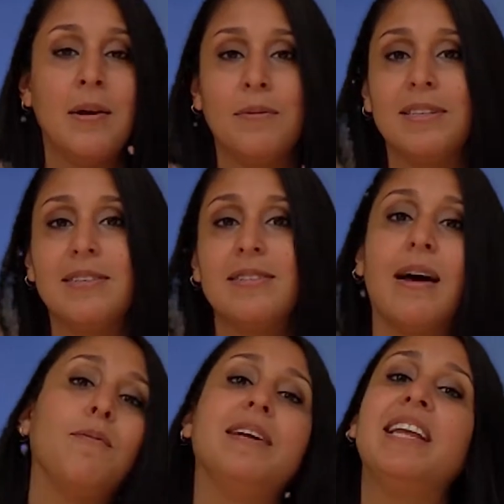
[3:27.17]
was
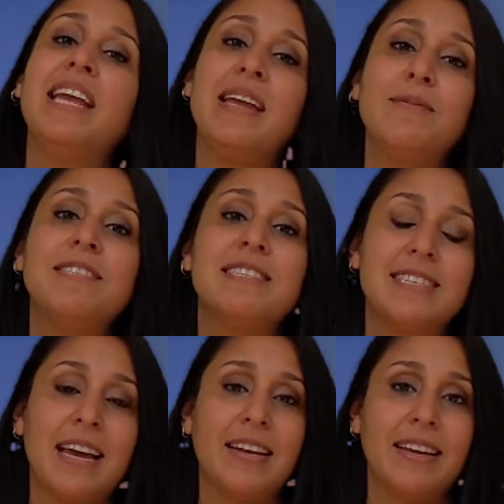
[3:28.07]
that when he was
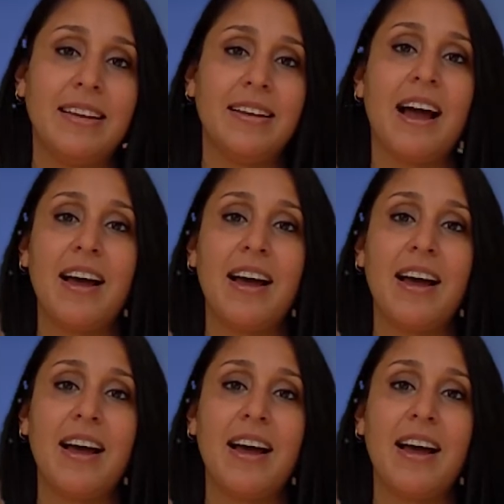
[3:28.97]
studying